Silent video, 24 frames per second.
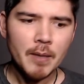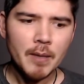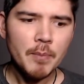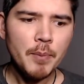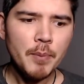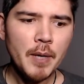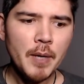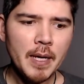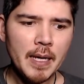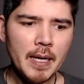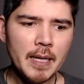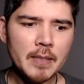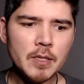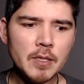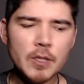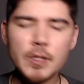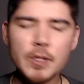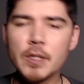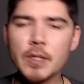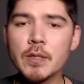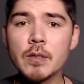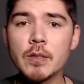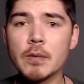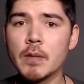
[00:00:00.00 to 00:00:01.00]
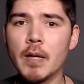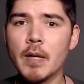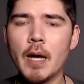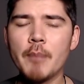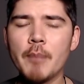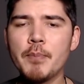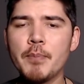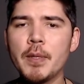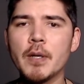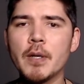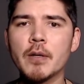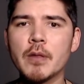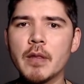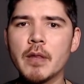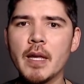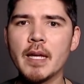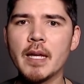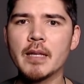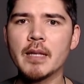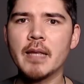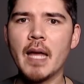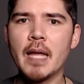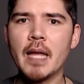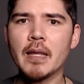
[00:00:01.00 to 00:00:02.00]
but it's just a pure
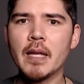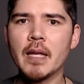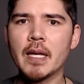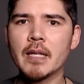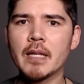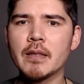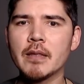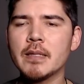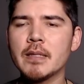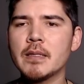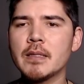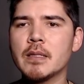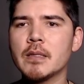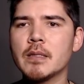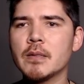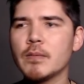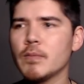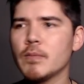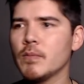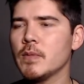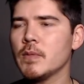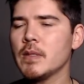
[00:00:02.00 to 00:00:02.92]
thing that like this is